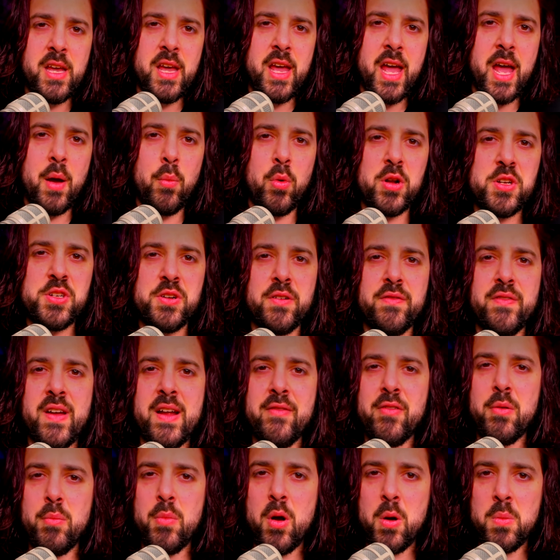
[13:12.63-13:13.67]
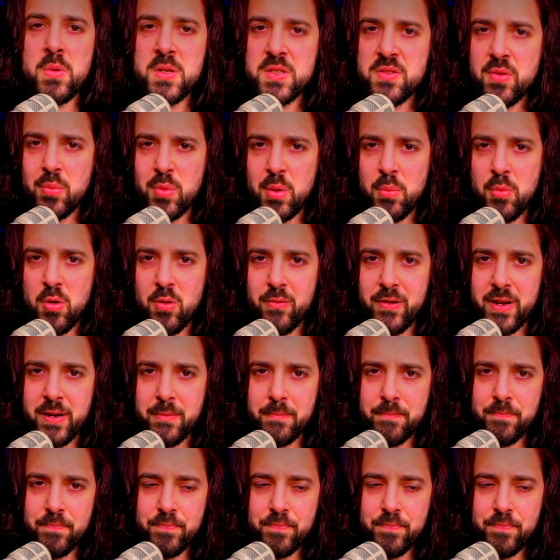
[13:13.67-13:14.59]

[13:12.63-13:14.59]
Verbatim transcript: And what's your favorite moments from the movie?